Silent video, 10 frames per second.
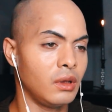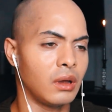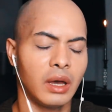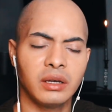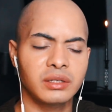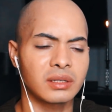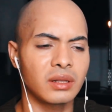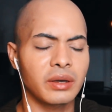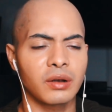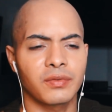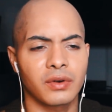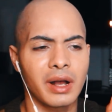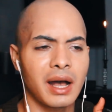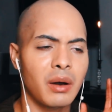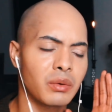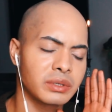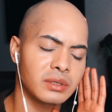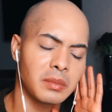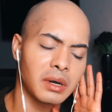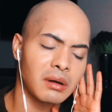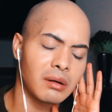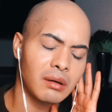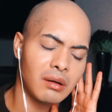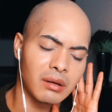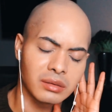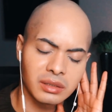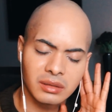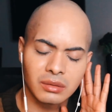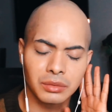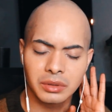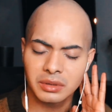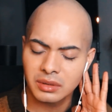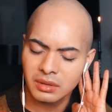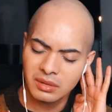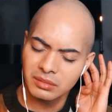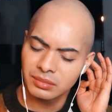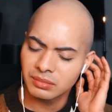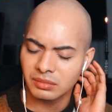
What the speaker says: I could just look at her for hours. Oh my gosh, she's gorgeous. Oh.